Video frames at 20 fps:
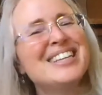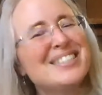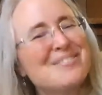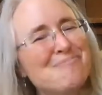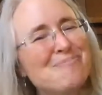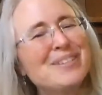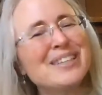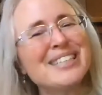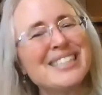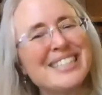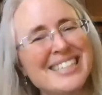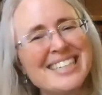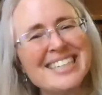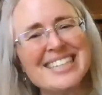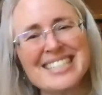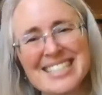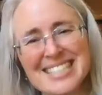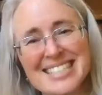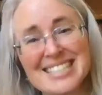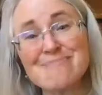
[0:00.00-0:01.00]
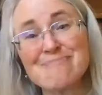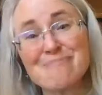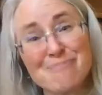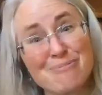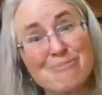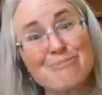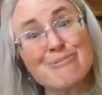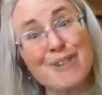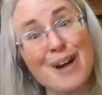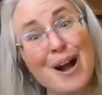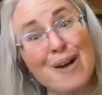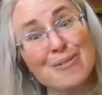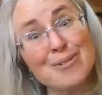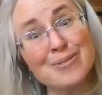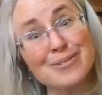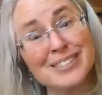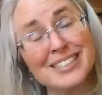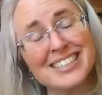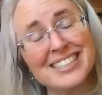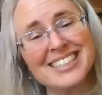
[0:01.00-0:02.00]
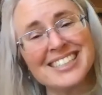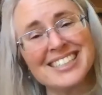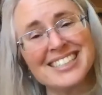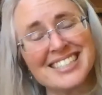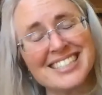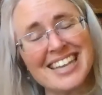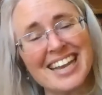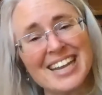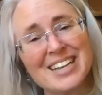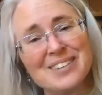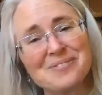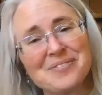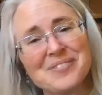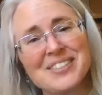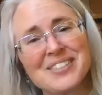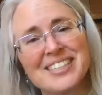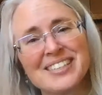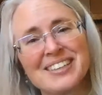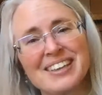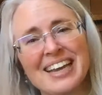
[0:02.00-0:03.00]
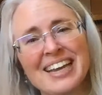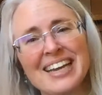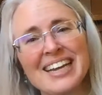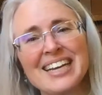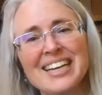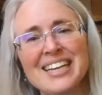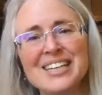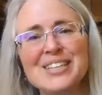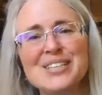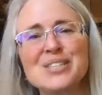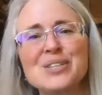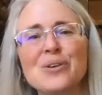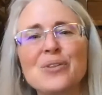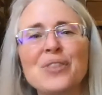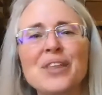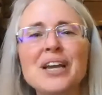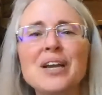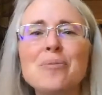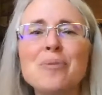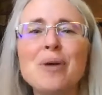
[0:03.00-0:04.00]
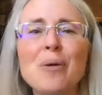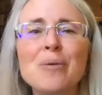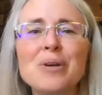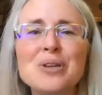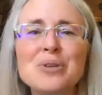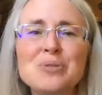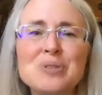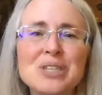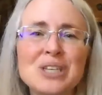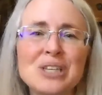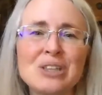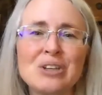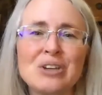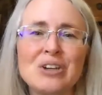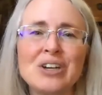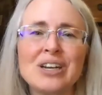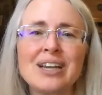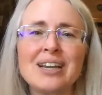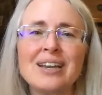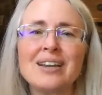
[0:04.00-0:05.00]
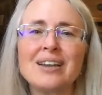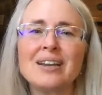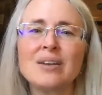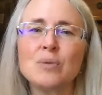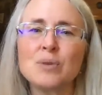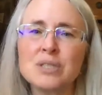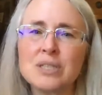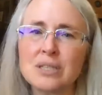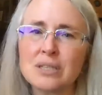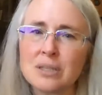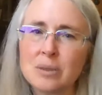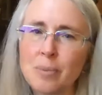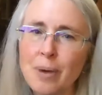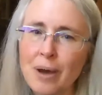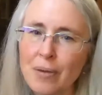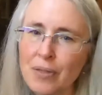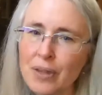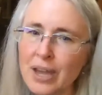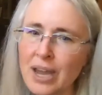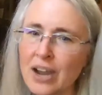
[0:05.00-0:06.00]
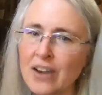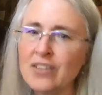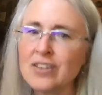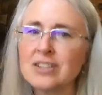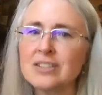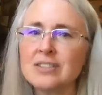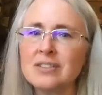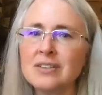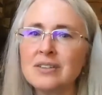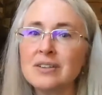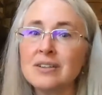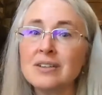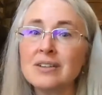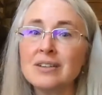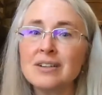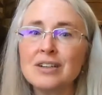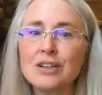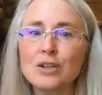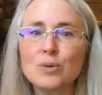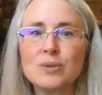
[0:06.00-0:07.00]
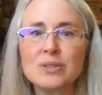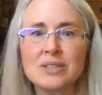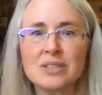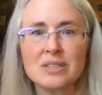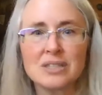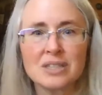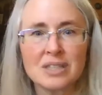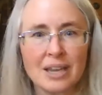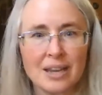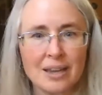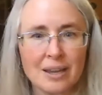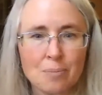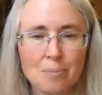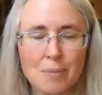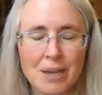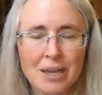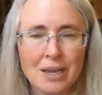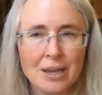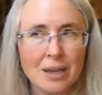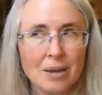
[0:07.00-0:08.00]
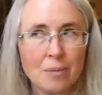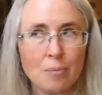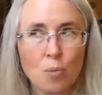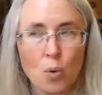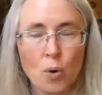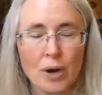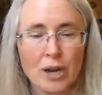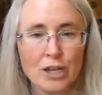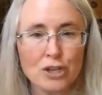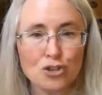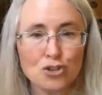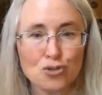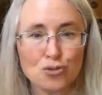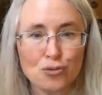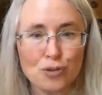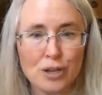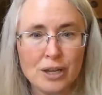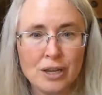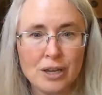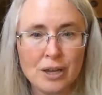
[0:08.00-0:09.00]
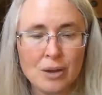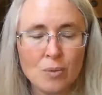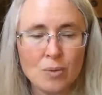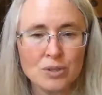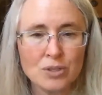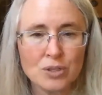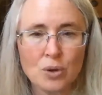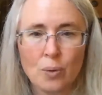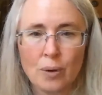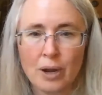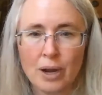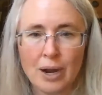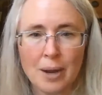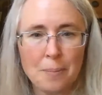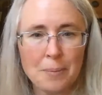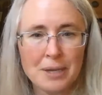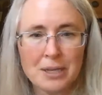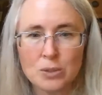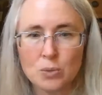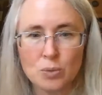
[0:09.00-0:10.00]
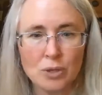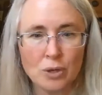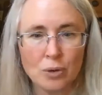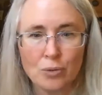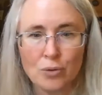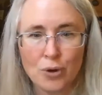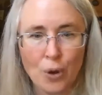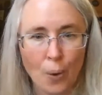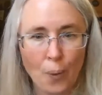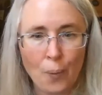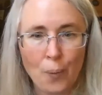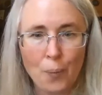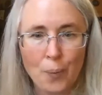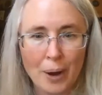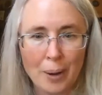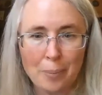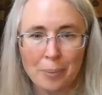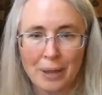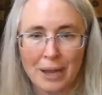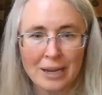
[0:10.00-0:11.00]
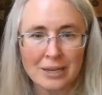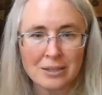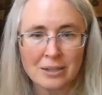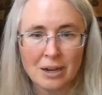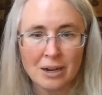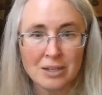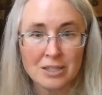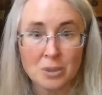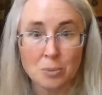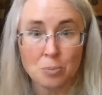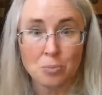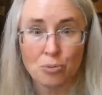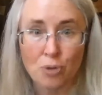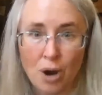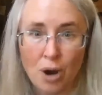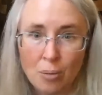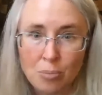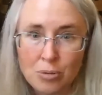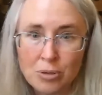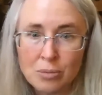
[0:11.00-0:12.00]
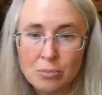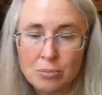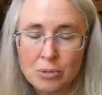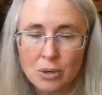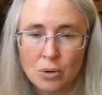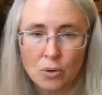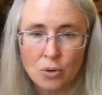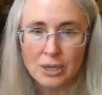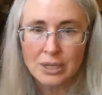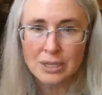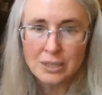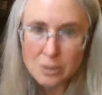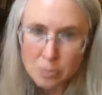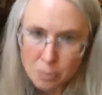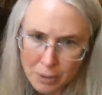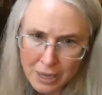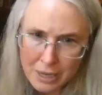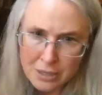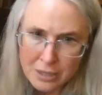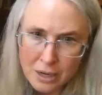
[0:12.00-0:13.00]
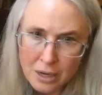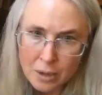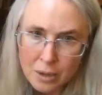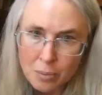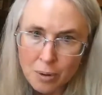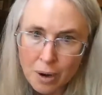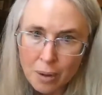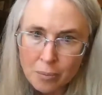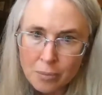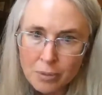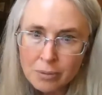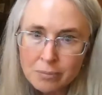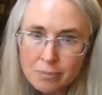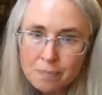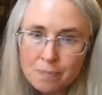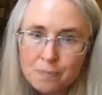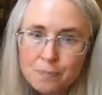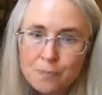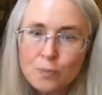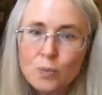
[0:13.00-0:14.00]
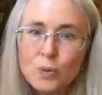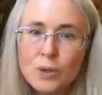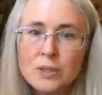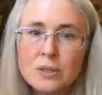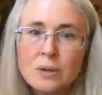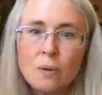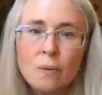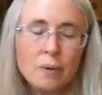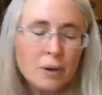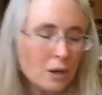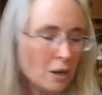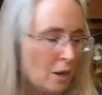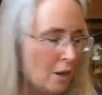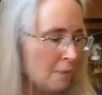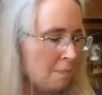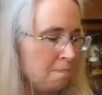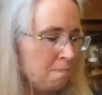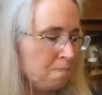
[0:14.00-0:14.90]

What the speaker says: Billy is probably his name. Okay. So think about what you did learn. And was this about the character? Was this like making it more intriguing what's going on? Because we don't know why Black Dog's a problem, or is Black Dog a problem? What's going on?